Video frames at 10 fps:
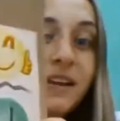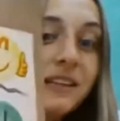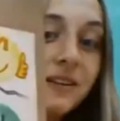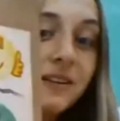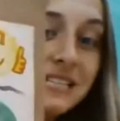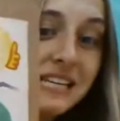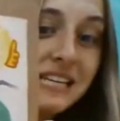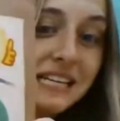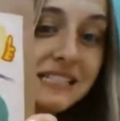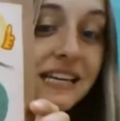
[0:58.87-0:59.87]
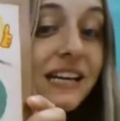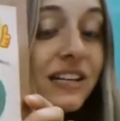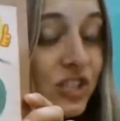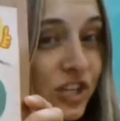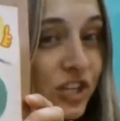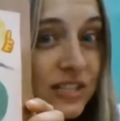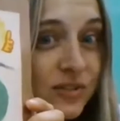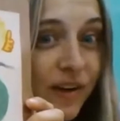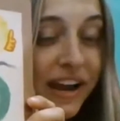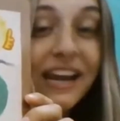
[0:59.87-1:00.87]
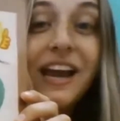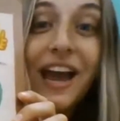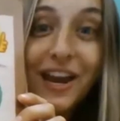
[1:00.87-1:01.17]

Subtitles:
There's easy, just right,